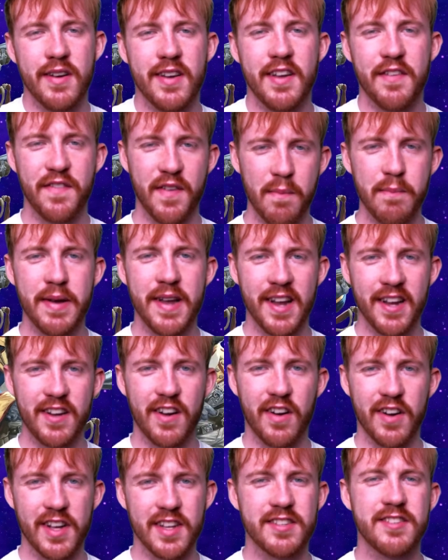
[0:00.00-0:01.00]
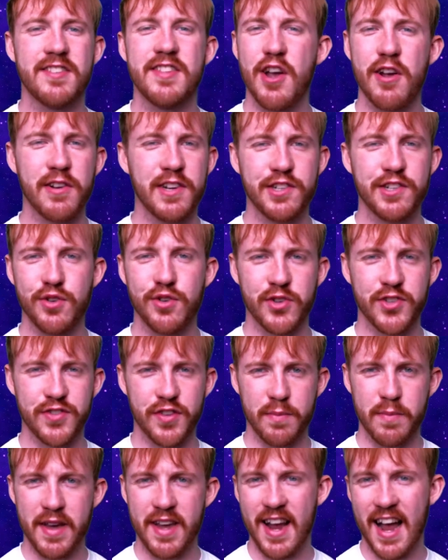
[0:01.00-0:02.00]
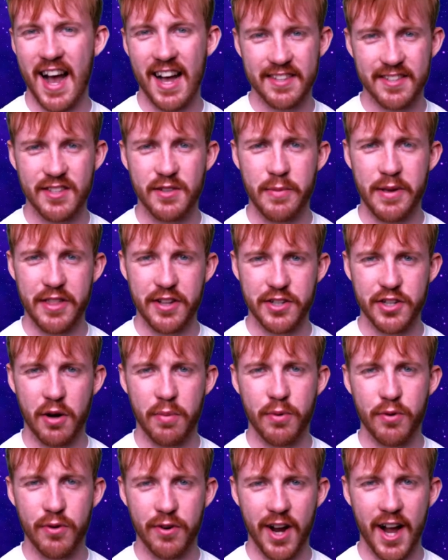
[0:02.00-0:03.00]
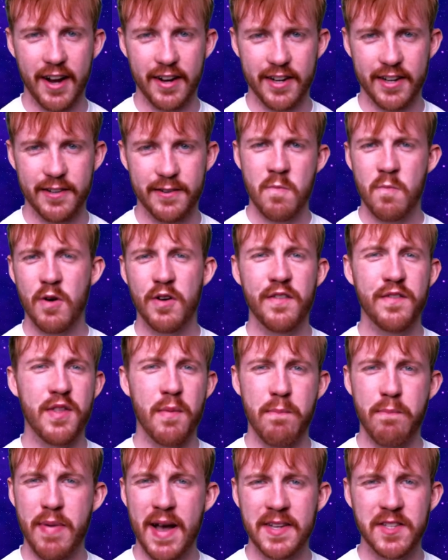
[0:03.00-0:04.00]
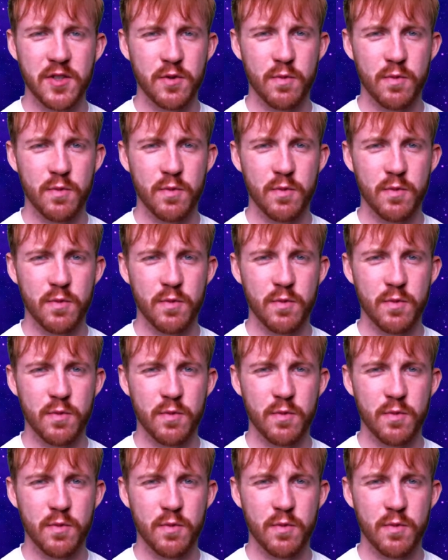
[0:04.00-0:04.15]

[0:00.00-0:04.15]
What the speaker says: if I'm being honest, the only choice for me has to be the doppelganger. One of the best